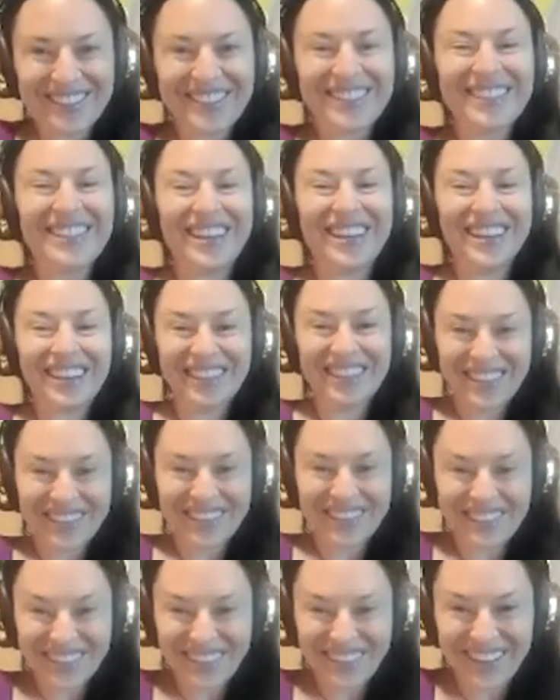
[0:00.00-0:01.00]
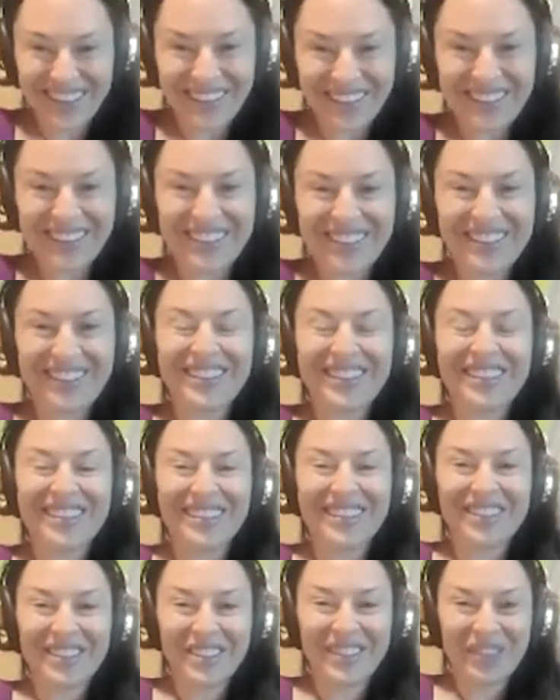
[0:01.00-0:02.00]

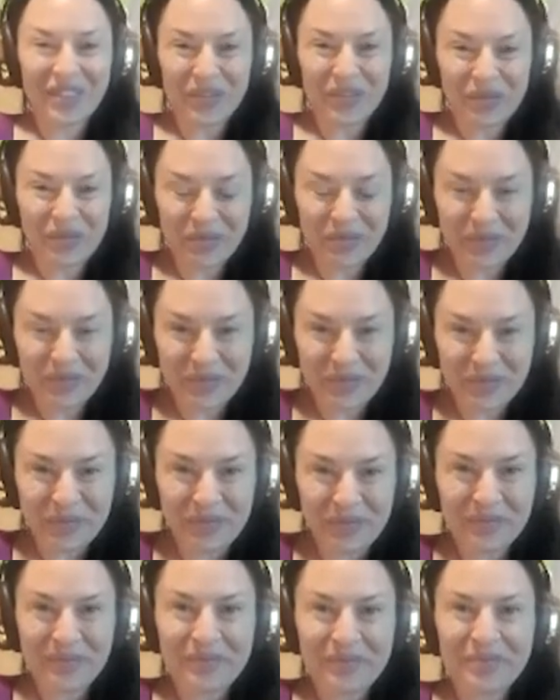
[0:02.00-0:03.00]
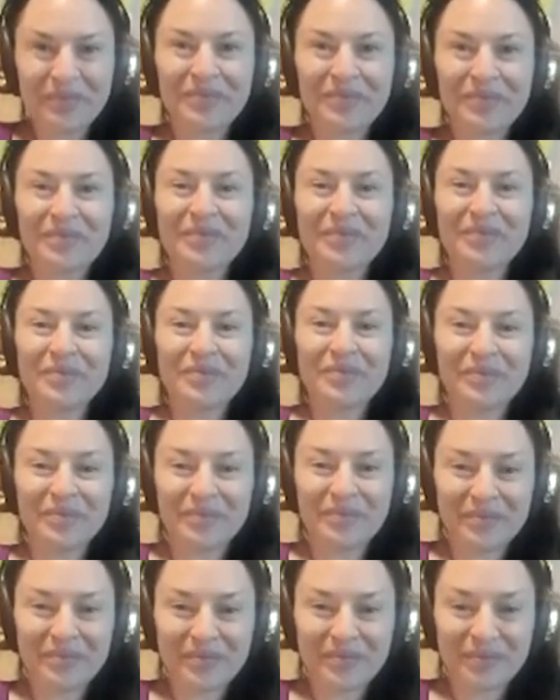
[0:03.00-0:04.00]

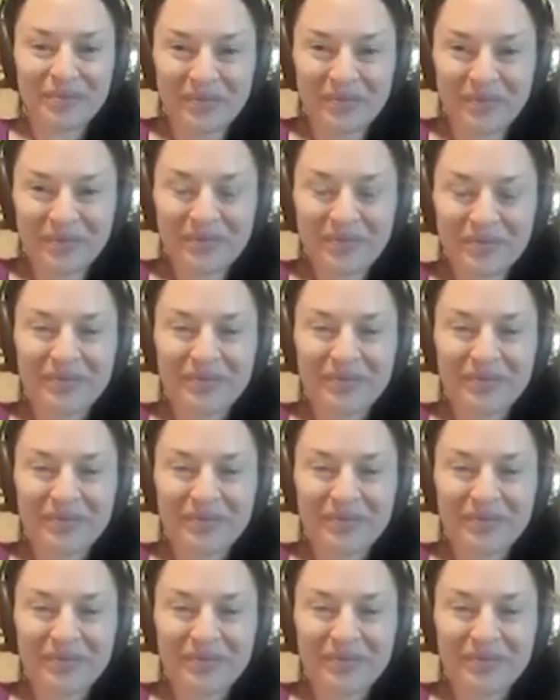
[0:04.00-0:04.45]
(not speaking)